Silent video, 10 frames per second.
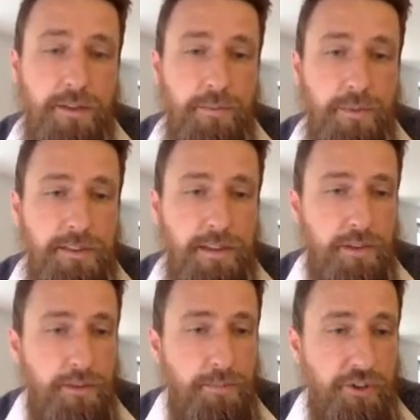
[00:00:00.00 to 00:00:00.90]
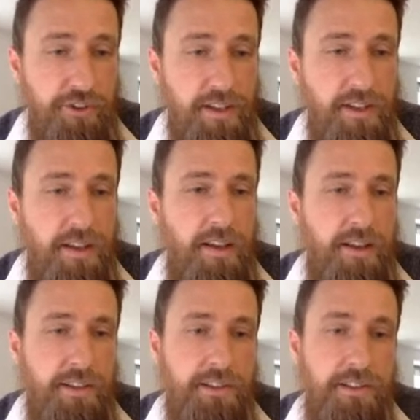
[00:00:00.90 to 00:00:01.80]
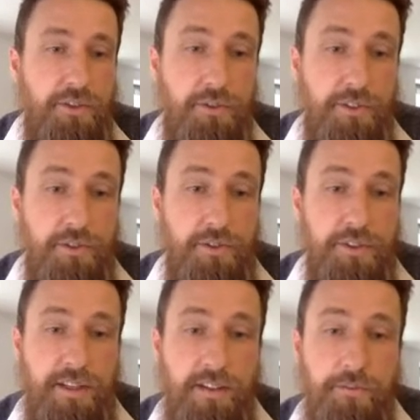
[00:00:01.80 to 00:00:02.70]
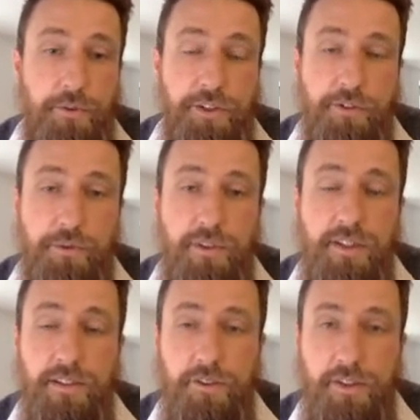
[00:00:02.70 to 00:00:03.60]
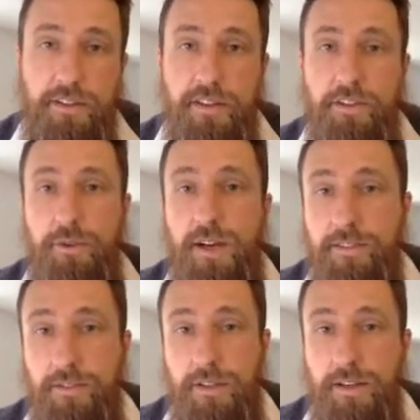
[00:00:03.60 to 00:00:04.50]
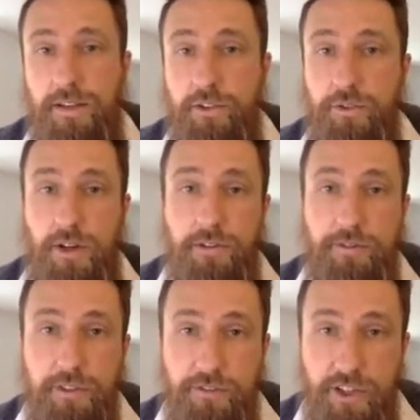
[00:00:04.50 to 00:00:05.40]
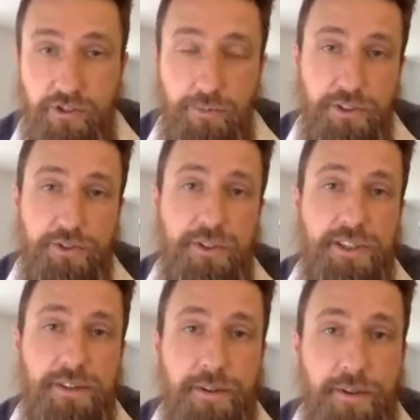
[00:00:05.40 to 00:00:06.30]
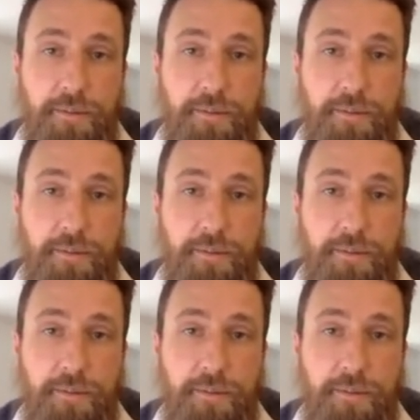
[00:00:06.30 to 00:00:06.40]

completed the commissioning, you can use it to connect the inverter to the internet and to iSolar Cloud, our free of charge monitoring.